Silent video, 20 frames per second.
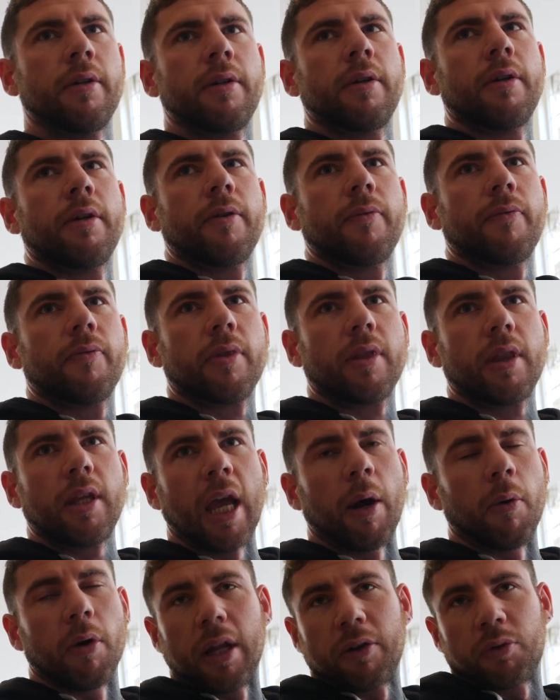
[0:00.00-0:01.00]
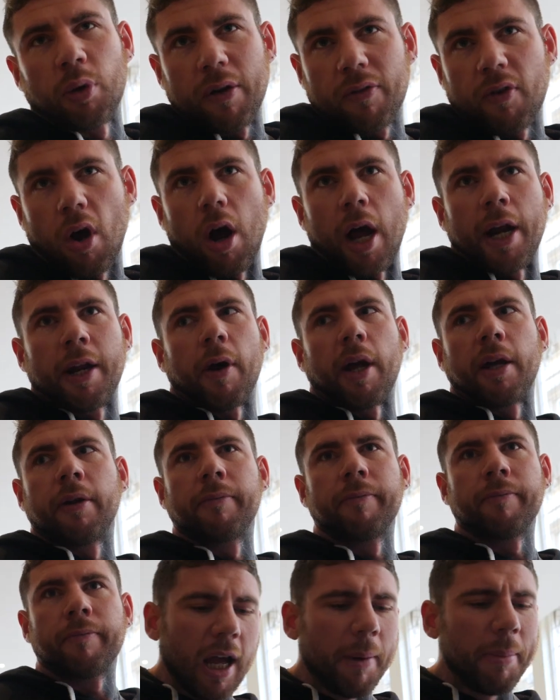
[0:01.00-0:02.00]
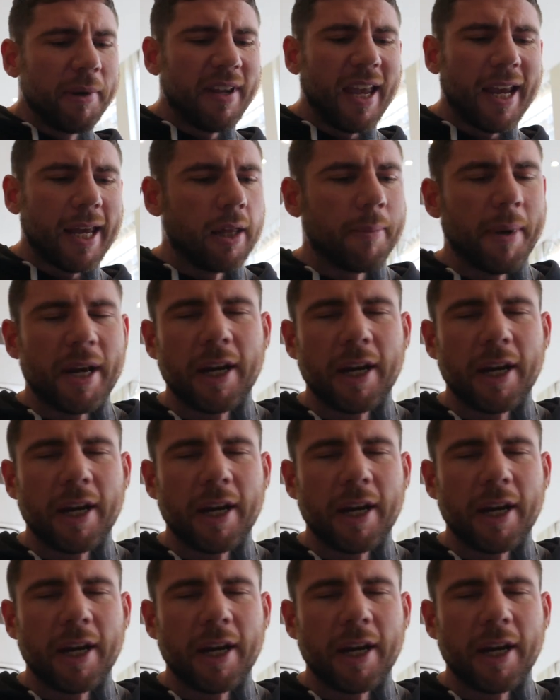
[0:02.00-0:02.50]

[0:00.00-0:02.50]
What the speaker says: Yeah. Yeah, well, that's what I've got anyway. I'll be taking them